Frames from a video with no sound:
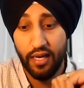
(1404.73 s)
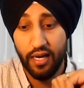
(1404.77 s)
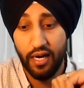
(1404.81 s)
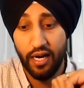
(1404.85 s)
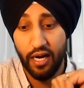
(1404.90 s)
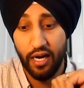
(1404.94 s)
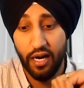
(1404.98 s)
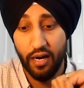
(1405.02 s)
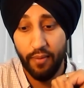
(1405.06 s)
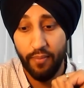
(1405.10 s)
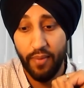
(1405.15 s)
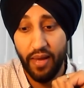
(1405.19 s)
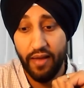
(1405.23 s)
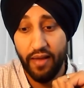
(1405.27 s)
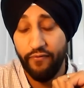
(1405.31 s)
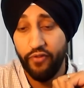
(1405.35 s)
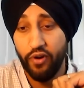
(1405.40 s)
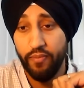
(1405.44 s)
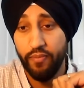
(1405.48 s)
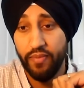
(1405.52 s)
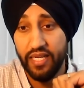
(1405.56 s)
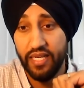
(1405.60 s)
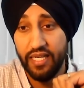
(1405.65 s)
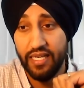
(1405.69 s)
And
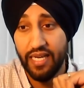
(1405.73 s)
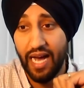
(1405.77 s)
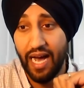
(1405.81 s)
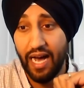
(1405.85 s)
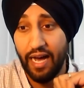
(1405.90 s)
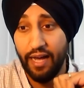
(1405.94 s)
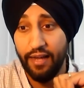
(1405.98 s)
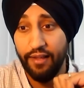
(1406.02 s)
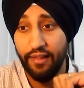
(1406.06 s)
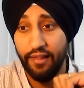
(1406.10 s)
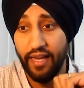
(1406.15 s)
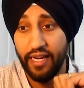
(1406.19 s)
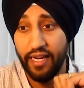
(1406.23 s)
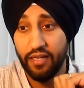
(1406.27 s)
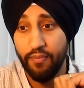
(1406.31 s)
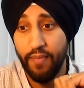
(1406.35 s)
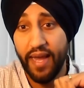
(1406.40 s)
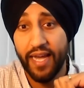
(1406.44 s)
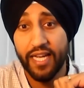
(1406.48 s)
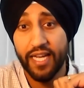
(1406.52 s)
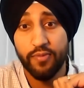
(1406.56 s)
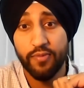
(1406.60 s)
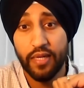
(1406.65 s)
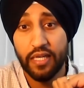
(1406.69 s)
for me, I like
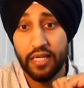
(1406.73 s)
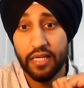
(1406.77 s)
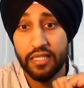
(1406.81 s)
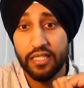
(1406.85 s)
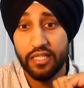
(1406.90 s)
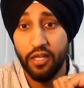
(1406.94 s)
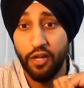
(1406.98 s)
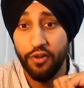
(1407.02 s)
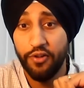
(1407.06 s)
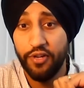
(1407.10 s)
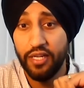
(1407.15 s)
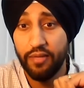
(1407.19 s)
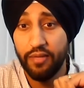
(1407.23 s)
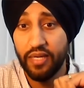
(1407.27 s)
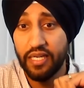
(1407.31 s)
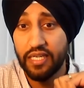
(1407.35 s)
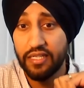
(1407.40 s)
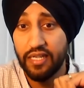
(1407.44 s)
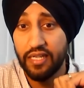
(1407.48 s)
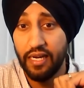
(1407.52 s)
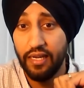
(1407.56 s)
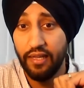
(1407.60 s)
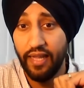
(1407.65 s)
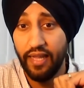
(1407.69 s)
management consulting
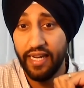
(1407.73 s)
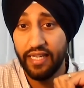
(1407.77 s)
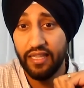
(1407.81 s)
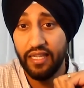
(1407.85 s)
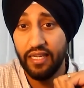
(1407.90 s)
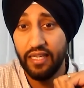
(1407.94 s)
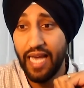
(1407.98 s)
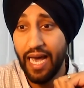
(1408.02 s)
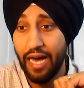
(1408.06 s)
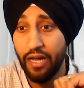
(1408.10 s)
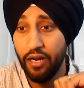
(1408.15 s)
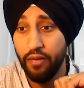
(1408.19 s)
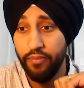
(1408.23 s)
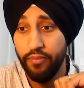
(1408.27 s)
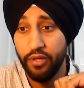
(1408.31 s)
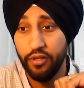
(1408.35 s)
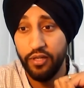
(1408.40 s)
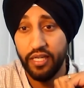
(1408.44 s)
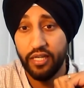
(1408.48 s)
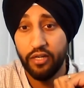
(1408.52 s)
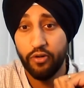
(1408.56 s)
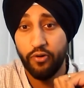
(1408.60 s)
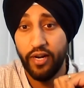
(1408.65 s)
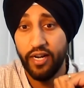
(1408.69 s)
because I like the
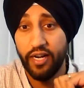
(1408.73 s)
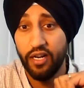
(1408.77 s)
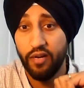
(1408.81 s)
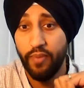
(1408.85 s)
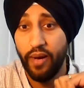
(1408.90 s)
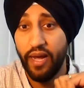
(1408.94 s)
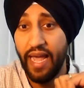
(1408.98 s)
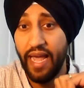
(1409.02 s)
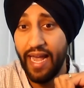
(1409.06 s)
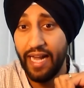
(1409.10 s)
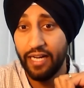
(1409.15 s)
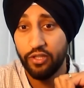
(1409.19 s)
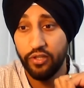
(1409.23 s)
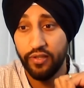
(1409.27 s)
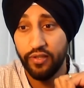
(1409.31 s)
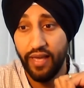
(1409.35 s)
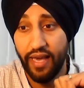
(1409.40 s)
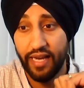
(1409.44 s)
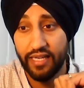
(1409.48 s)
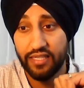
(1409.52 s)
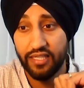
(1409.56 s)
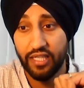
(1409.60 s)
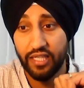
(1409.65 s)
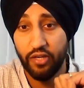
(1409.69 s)
accountability created by actually
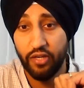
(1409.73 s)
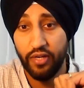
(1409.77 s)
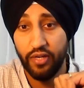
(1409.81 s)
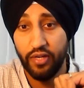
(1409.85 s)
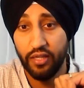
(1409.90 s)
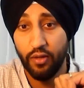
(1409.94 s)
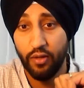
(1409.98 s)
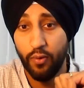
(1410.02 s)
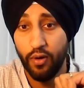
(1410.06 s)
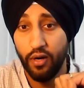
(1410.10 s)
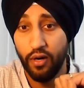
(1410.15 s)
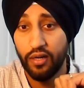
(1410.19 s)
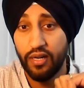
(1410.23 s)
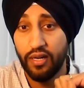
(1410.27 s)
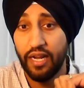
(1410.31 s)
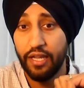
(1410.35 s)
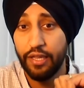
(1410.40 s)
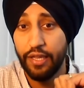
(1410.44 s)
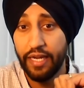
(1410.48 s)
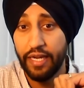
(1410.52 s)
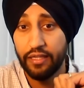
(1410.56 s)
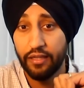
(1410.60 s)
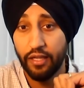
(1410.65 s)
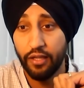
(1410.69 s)
executing the work. I
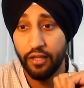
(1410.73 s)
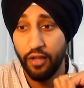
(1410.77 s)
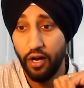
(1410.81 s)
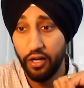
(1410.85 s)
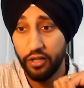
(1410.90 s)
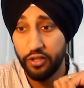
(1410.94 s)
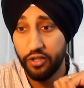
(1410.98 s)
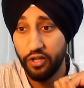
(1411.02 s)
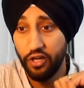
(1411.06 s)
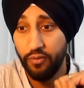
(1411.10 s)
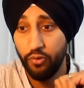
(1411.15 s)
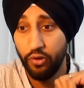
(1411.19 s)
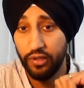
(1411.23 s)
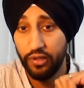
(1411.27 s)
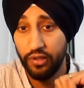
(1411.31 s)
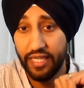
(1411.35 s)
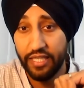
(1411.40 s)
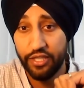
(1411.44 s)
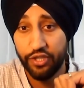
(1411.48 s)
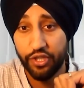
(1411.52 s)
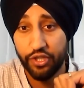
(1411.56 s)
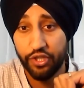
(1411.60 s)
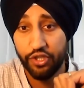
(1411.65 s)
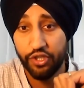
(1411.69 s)
like the long-term
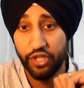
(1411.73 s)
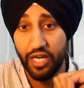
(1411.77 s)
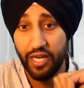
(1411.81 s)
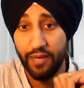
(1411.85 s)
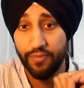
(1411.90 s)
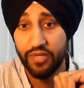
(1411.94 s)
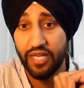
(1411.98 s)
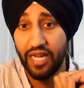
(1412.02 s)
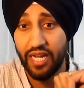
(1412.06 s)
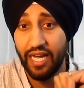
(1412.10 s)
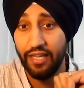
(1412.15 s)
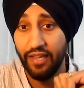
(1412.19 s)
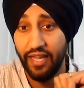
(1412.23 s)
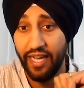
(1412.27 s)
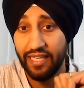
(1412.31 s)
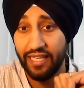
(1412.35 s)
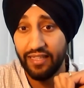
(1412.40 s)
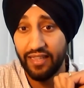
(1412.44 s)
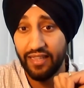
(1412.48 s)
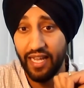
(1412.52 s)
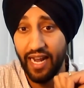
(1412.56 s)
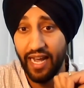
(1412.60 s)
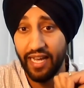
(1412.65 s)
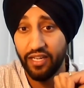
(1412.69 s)
relationships. I like
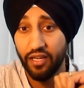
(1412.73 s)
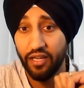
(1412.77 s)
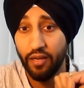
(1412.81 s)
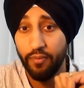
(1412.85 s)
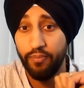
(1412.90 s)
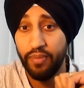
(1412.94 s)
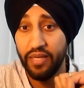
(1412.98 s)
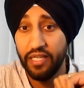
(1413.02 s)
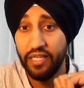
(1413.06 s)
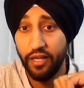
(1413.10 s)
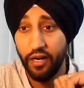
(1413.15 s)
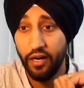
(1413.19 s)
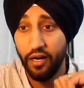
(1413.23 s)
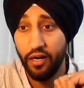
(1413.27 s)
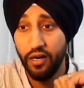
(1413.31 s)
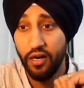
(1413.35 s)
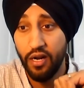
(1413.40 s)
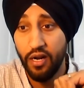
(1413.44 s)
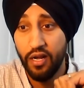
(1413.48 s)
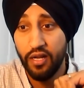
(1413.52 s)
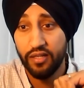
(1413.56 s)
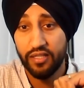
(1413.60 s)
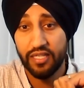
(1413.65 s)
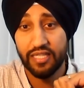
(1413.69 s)
that I could be there
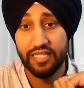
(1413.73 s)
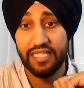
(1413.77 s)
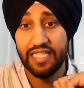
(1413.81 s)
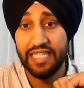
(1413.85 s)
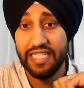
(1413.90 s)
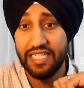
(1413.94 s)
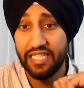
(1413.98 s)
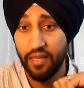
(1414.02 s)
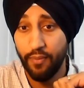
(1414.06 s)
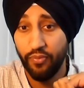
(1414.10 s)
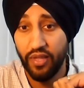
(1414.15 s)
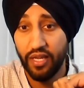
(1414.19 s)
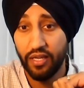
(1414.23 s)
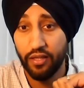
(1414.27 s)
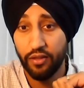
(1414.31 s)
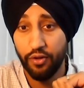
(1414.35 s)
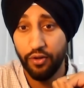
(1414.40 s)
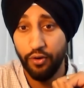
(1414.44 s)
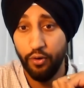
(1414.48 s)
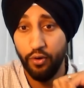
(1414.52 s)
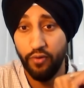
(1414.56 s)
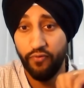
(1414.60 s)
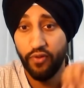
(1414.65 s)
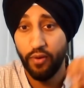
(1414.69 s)
to see something
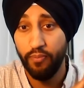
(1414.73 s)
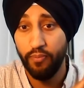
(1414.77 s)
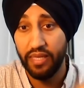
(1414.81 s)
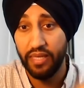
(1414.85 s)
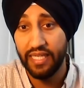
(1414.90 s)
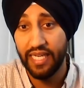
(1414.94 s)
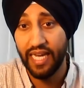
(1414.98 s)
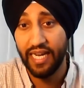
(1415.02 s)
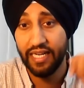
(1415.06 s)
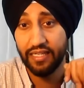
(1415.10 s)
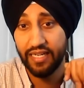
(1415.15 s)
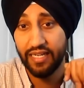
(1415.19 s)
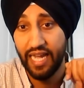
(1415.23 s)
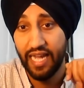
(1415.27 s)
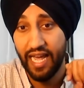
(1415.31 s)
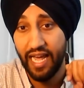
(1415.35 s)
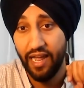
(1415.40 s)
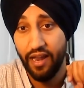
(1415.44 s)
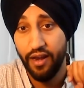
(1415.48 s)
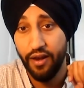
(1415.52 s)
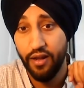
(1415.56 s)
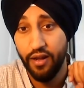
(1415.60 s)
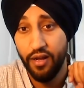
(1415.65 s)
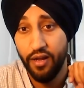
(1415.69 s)
through from beginning to
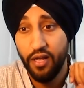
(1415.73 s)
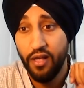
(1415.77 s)
end.